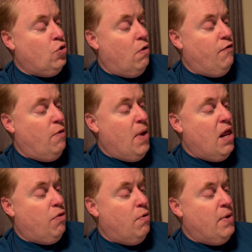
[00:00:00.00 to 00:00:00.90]
Short film,
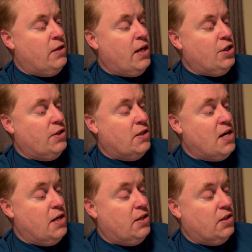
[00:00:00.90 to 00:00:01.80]
83 minutes. Actually, says
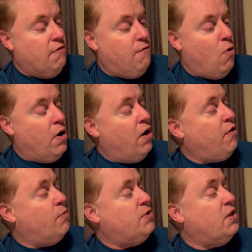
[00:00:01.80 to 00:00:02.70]
1964 on here. I
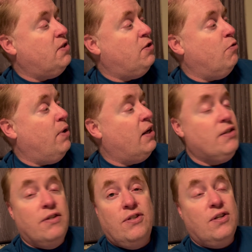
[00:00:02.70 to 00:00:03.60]
thought it was 62, but I
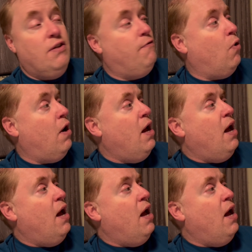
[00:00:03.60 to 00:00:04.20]
guess it's 64.